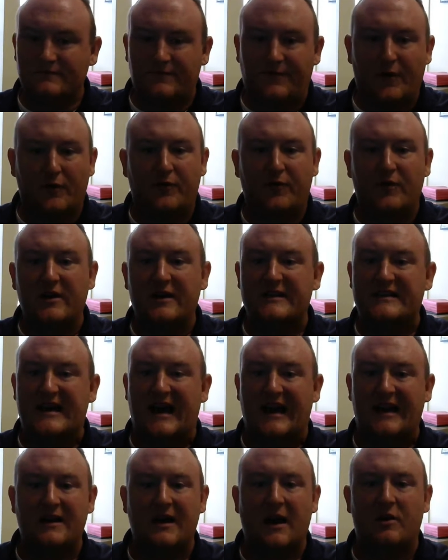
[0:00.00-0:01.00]
Feel free to
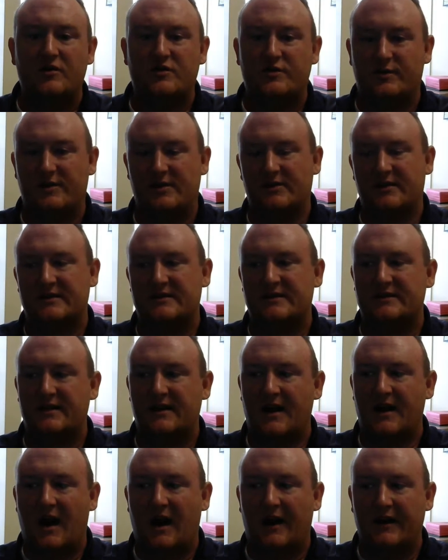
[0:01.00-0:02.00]
take notes when you listen
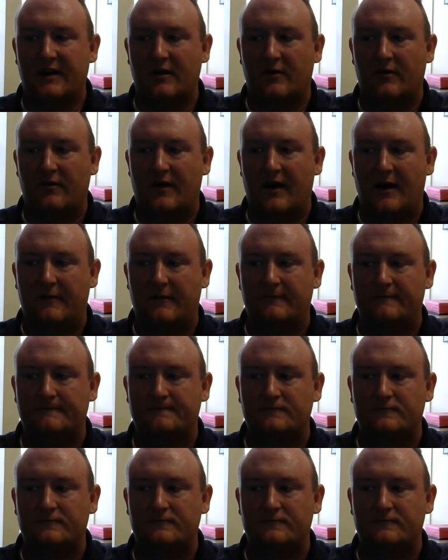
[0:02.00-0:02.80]
to the audio file.